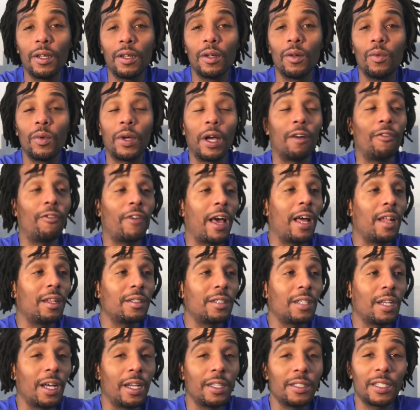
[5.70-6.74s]
We got
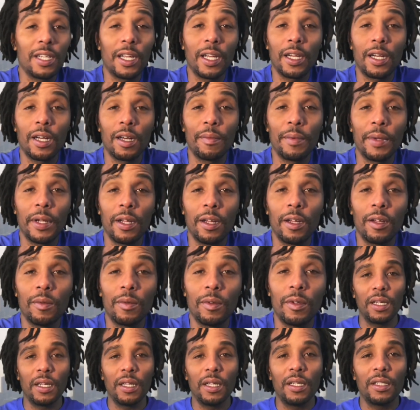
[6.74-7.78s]
Valentine's Day coming up.
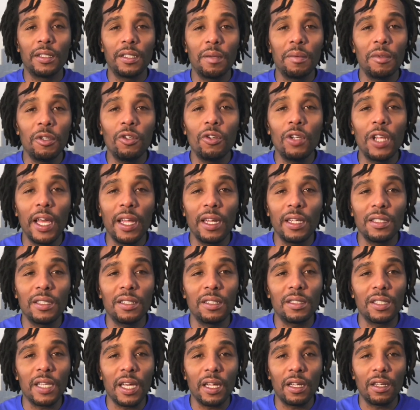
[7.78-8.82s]
Some of you ladies
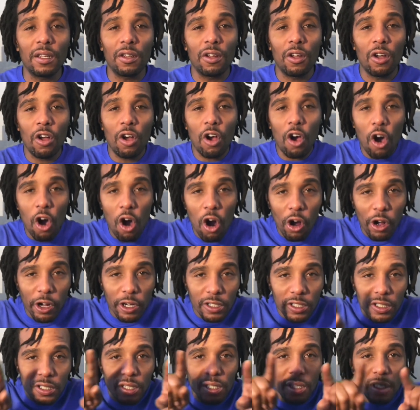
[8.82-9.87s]
is getting
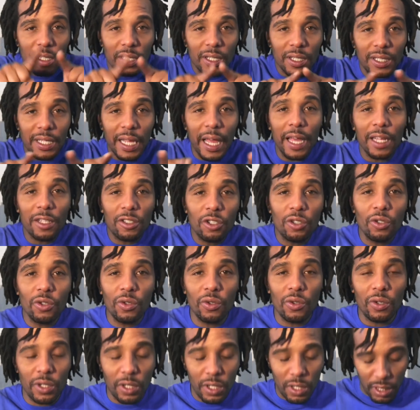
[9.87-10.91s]
hearts
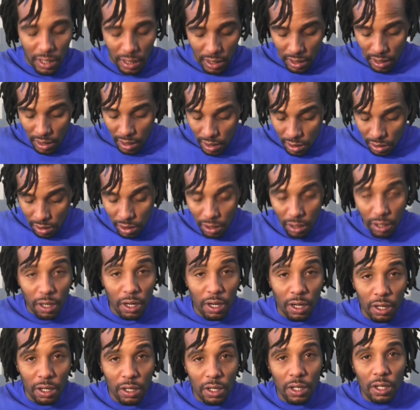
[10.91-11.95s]
tattooed into
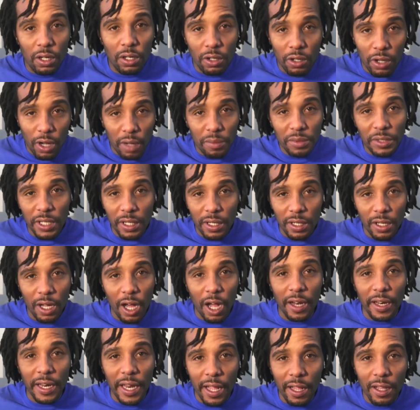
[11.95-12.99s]
your, you know what I'm saying,
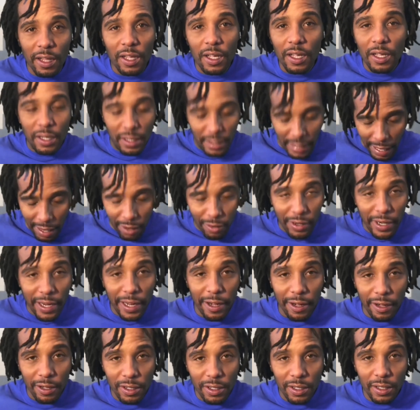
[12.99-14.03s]
y'all neck down
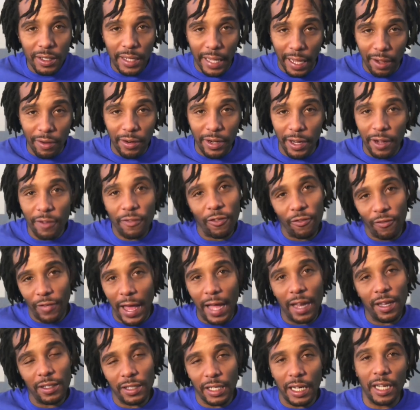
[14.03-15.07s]
there for
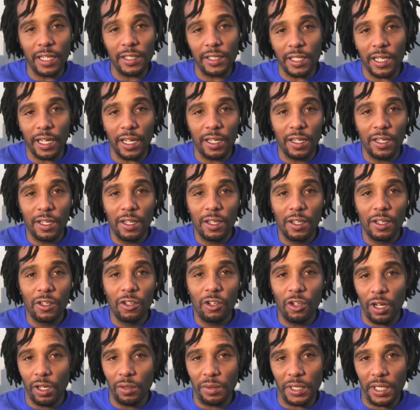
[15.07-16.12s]
Valentine's Day.
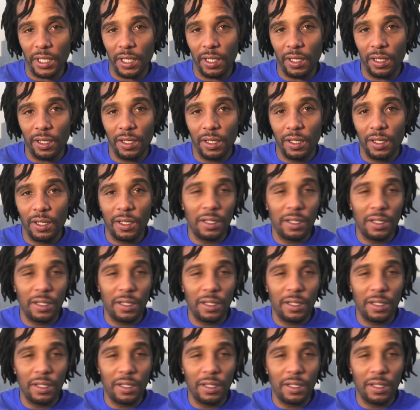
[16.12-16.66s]
You know what I'm saying?